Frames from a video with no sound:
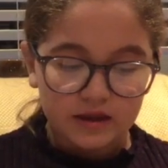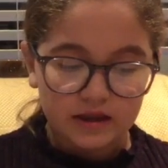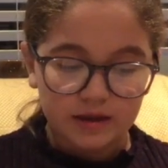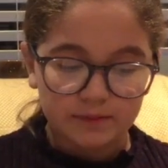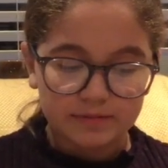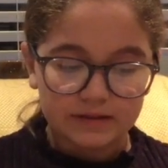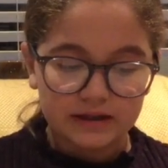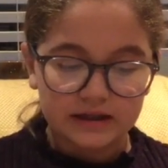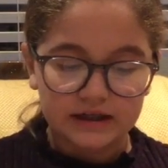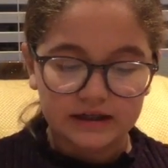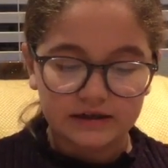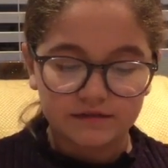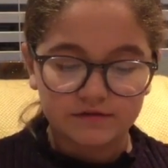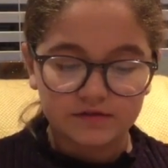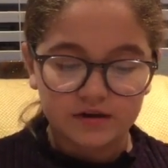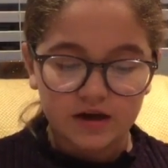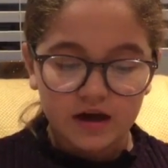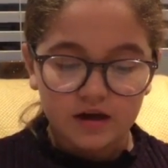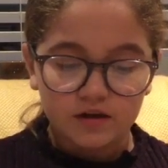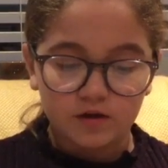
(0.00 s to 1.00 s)
They
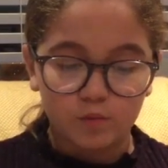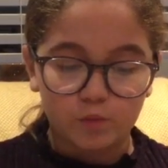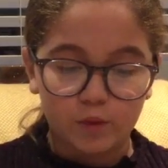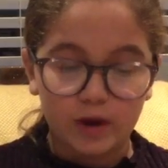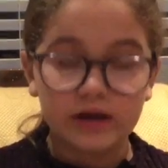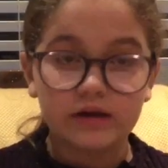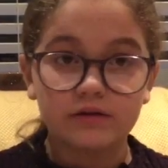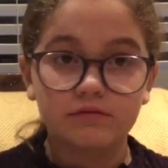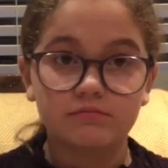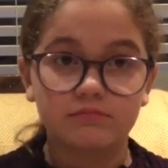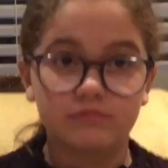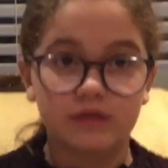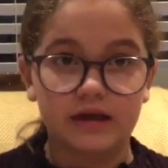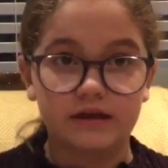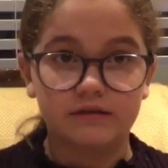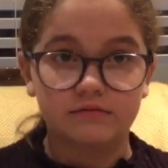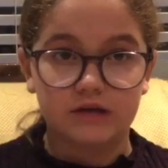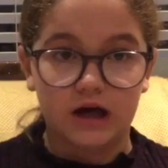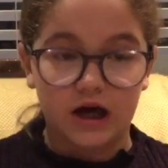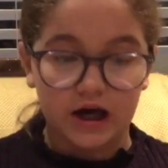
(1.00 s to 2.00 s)
believed that when
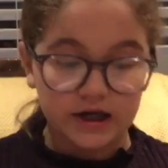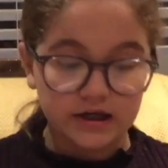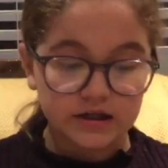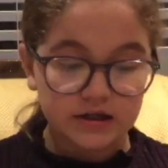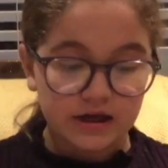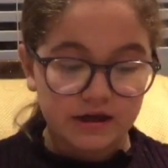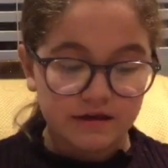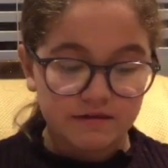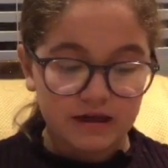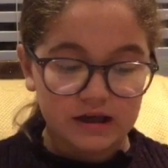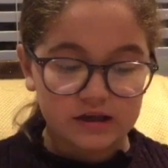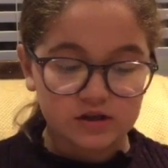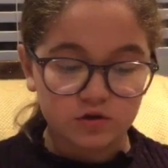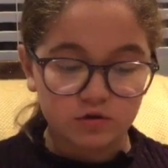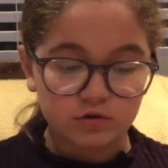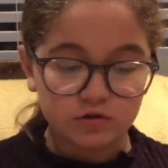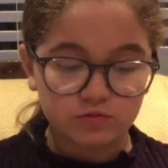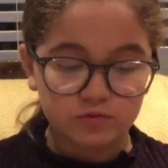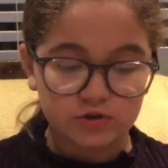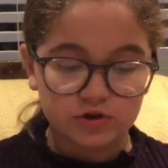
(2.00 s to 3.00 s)
they died, their
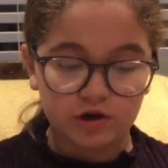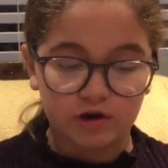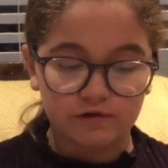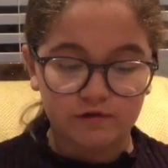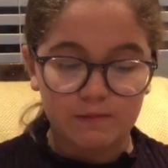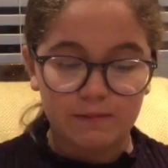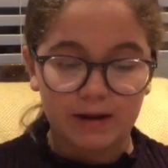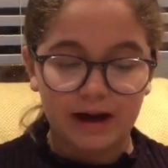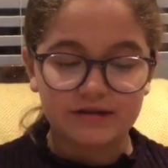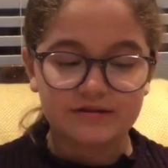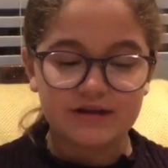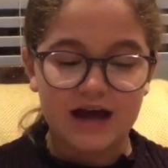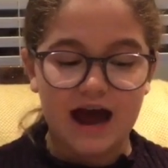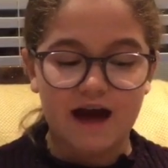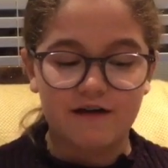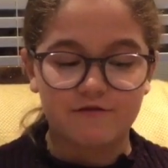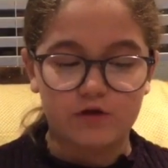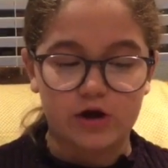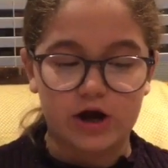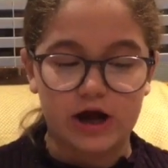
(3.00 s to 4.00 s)
souls would travel back to
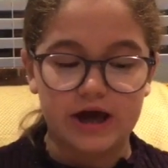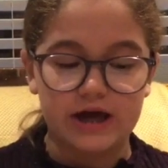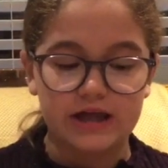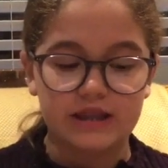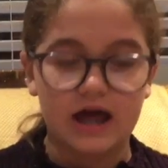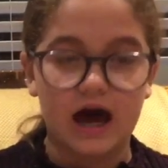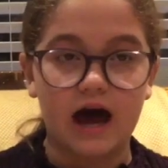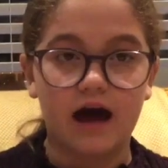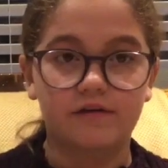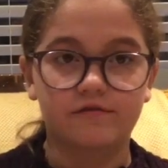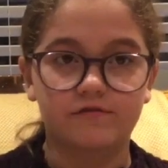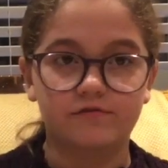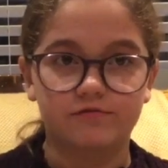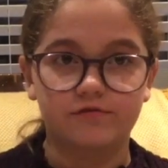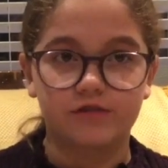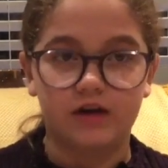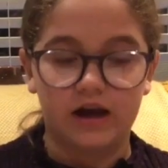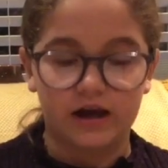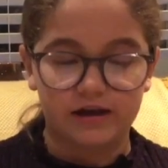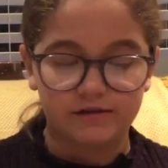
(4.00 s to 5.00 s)
Africa in the
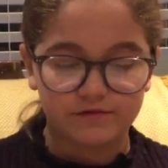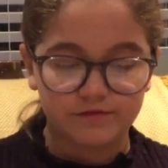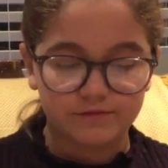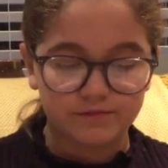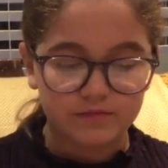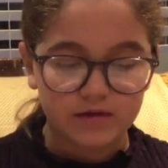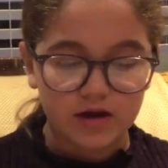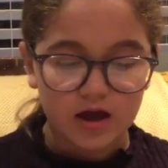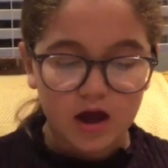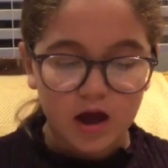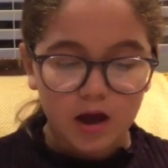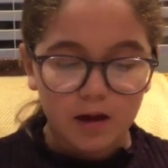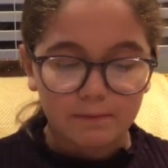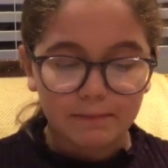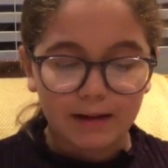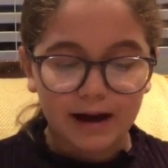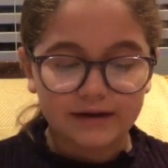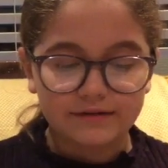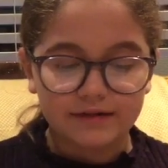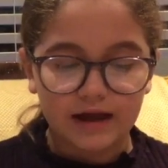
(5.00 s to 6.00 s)
afterlife.
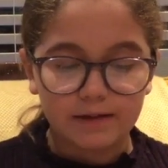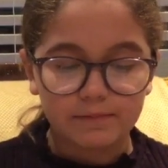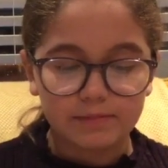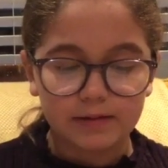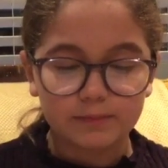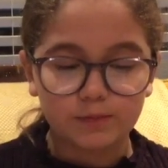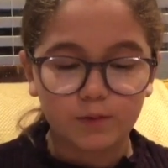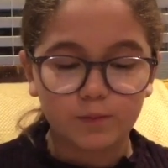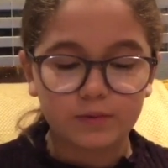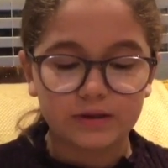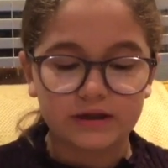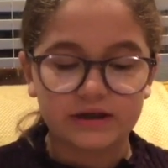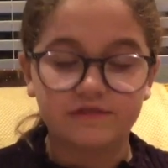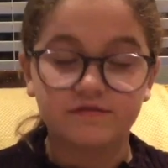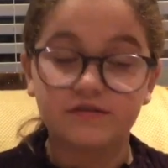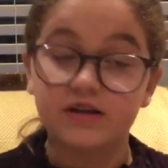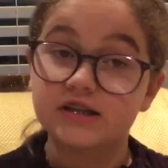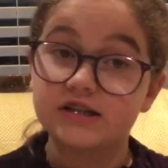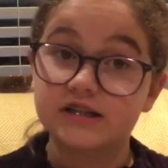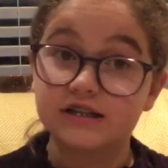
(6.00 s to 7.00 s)
Back then, people
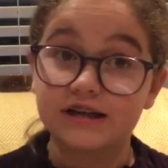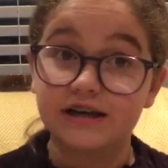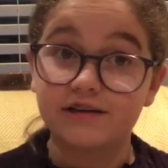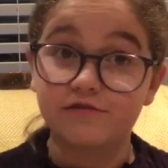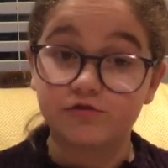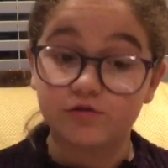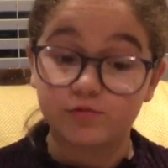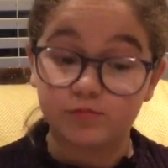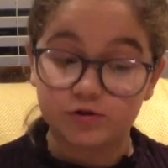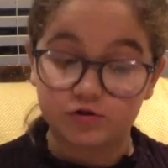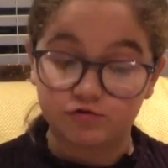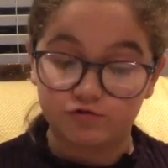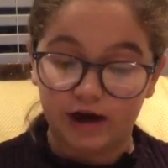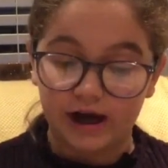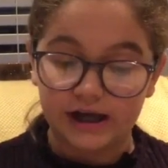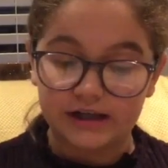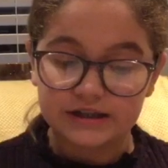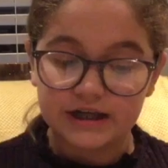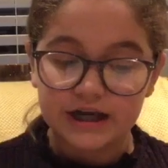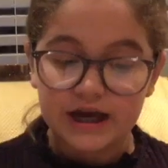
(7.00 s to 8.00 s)
believed that slavery was
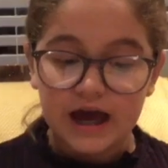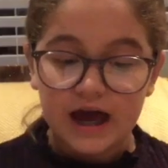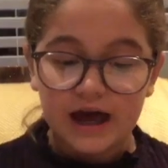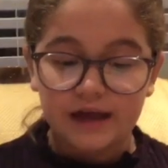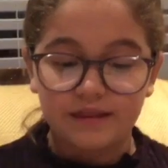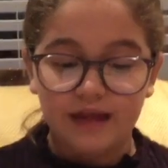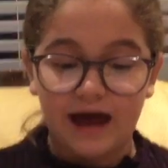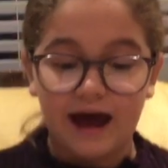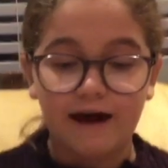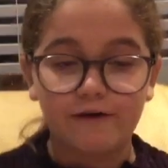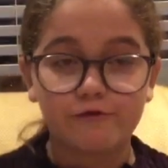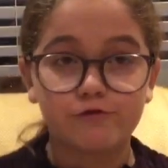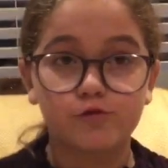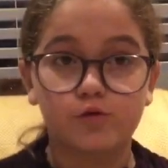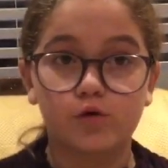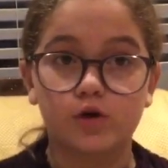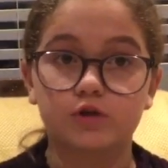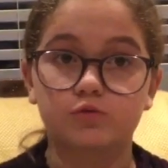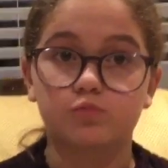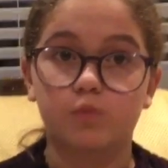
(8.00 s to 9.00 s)
right and that
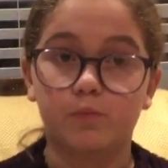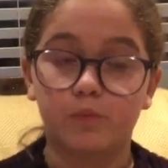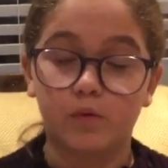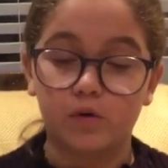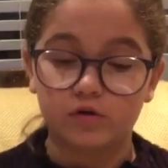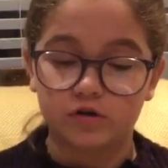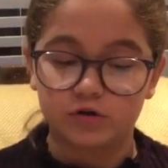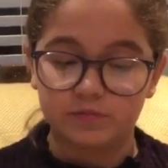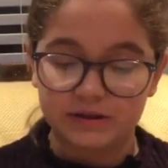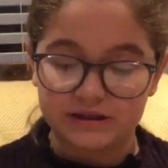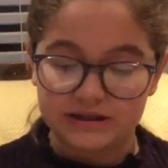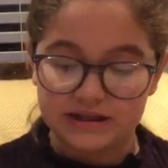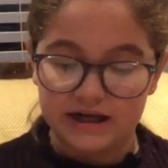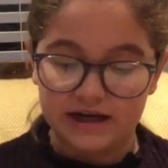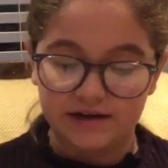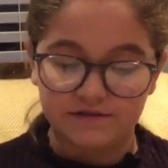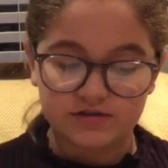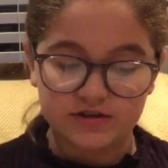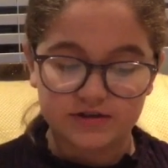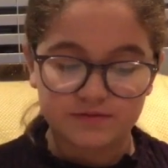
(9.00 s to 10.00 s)
Africans were born to be
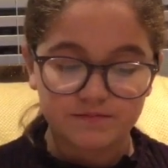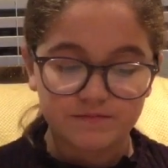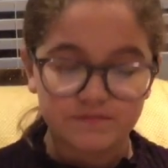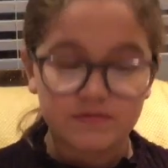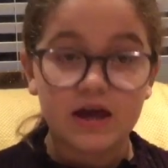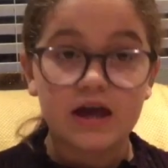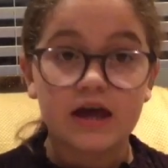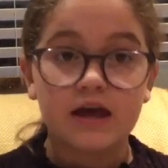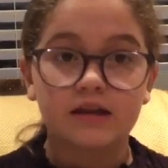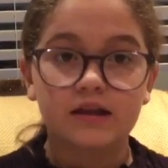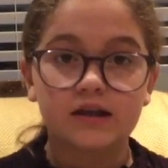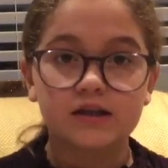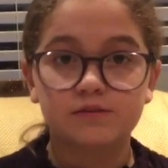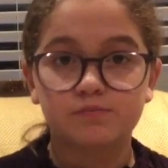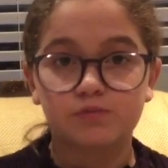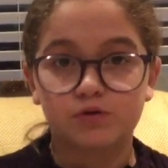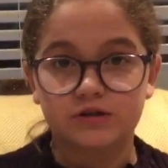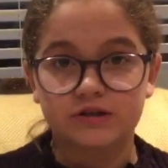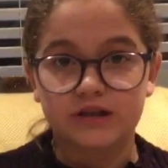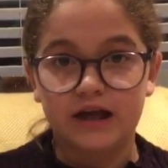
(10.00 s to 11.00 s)
slaves. This
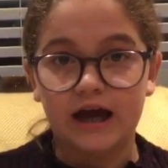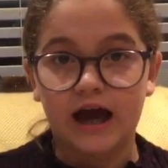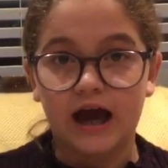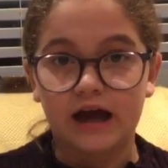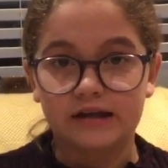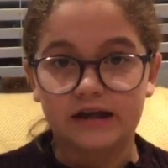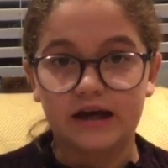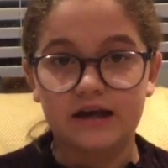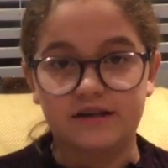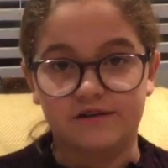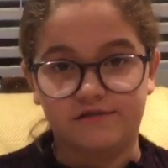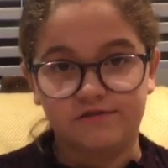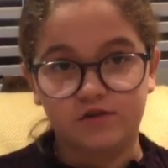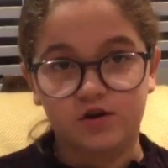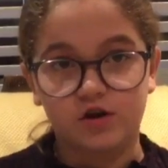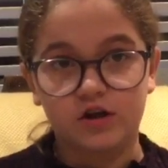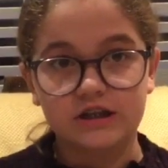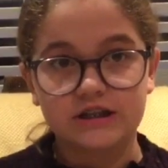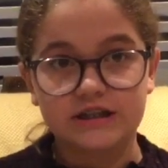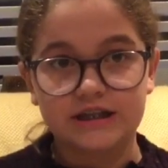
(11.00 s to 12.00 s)
is because they had a
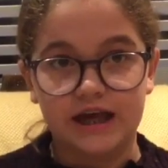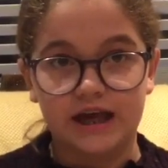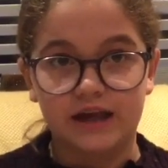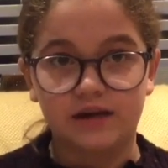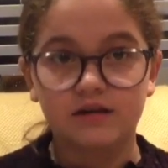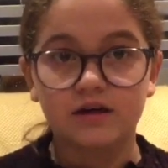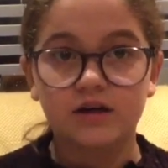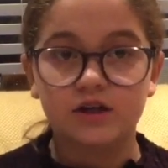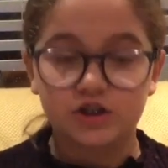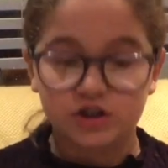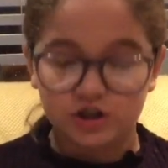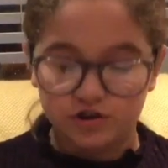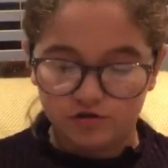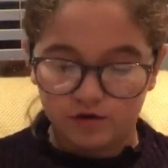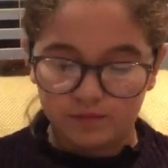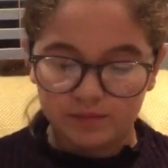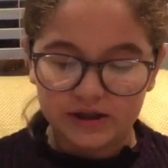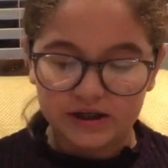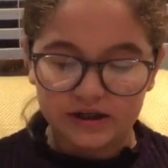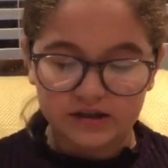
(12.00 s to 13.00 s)
different colour skin to
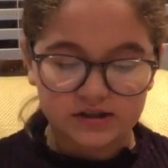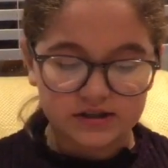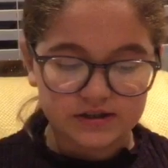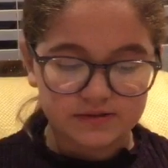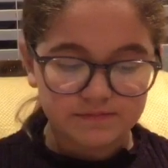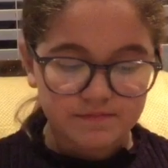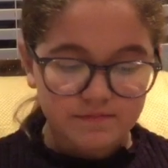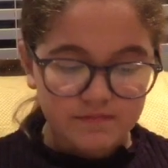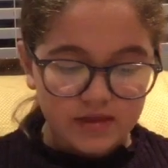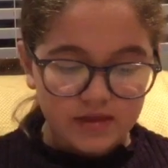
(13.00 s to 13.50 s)
Europeans.